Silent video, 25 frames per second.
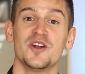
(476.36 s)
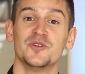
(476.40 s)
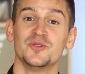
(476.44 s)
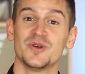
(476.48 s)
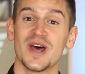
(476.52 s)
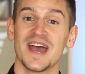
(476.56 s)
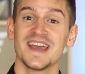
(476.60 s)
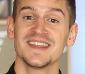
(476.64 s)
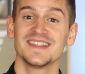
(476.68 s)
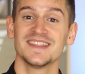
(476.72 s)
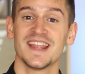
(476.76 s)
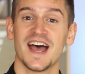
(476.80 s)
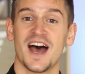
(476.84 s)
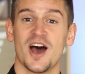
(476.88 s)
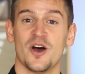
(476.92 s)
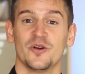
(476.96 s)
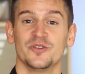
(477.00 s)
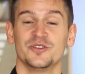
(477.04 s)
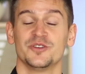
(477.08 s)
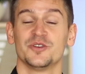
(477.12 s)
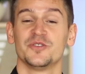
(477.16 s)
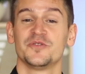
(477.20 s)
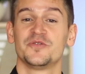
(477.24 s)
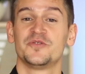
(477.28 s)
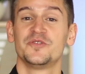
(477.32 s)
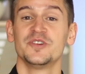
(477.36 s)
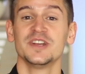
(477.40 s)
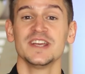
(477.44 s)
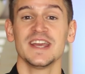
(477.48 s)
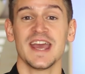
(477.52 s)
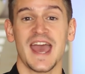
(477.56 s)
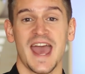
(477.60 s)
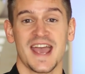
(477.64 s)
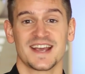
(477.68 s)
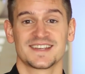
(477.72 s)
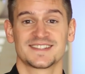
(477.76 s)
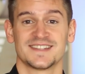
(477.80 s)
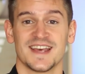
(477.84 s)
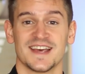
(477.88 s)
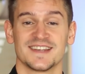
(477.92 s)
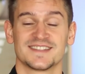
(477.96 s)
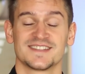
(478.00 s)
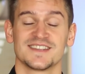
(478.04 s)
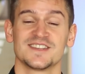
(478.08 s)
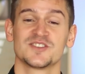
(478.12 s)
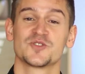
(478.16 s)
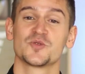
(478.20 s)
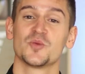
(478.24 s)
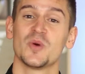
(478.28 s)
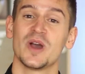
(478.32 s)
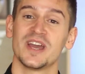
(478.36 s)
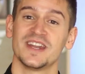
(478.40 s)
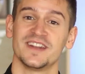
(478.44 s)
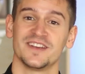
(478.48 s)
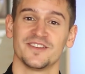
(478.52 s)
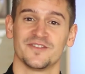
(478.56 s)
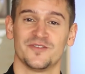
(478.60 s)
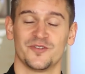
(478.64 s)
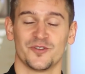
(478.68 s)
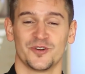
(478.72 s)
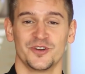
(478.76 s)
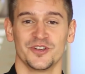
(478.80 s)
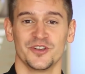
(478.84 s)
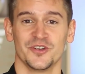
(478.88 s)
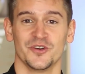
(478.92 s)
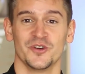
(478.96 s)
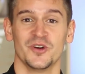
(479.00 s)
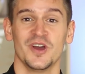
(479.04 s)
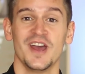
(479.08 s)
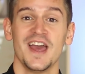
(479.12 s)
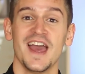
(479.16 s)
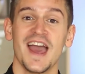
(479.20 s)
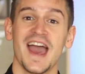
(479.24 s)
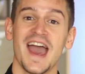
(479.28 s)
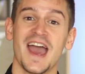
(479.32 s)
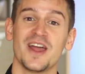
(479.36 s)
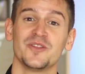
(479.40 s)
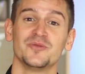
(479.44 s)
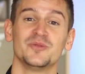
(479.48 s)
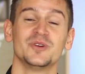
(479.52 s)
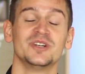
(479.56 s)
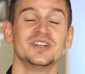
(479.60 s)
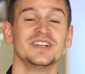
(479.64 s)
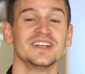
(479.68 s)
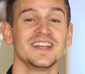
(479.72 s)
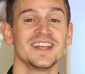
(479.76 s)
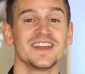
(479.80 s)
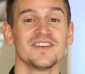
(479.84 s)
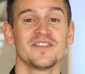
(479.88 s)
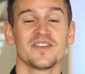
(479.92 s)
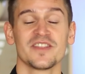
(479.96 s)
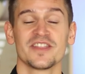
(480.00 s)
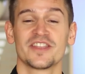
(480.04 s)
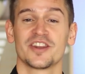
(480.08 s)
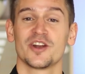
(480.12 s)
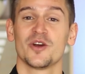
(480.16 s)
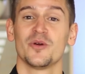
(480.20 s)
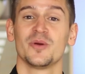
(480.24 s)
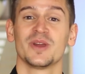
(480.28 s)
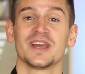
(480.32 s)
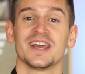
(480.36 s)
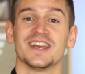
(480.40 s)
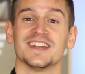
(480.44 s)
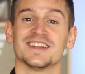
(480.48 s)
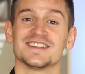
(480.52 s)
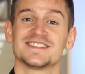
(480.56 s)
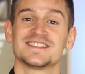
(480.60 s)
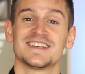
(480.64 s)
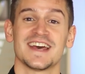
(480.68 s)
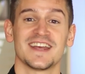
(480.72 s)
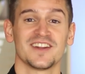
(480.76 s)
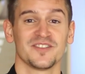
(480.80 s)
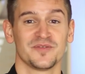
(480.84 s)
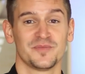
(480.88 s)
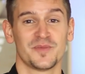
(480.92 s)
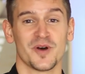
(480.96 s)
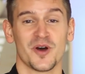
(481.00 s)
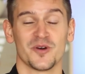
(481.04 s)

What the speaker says: Right now, your free access is waiting for you, and we're even throwing in a set of